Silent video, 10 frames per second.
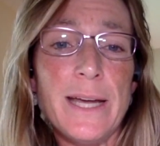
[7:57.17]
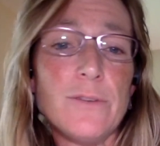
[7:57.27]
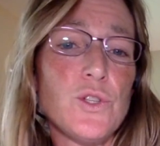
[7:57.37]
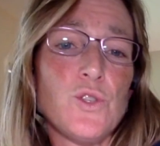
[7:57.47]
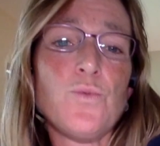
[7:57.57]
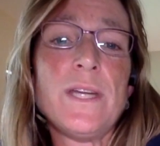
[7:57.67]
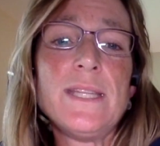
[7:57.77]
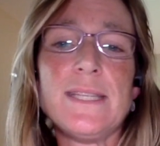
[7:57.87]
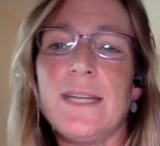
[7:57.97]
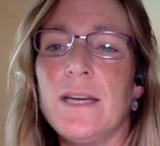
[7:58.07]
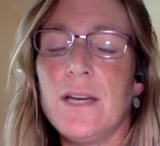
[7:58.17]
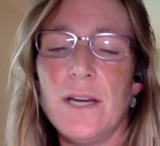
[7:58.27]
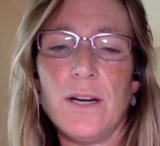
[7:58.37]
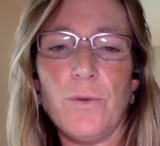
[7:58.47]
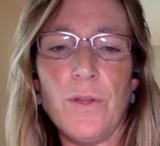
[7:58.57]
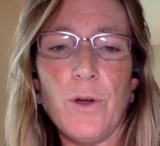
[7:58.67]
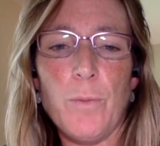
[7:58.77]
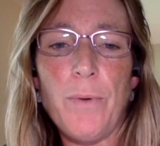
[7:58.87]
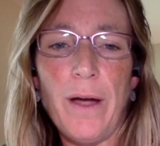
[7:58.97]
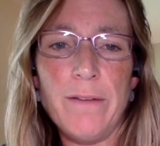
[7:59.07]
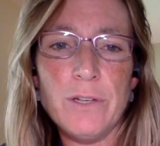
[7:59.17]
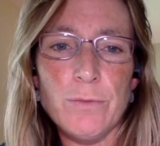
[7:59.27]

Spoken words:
suites, where there are private